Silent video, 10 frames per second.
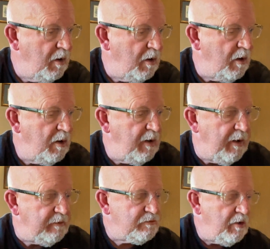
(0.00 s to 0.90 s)
All
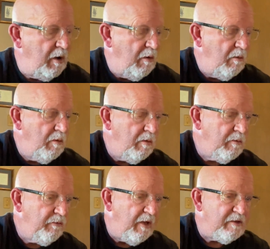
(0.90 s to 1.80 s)
right, so
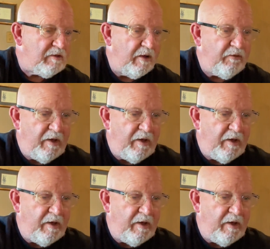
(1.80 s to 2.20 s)
flashlight.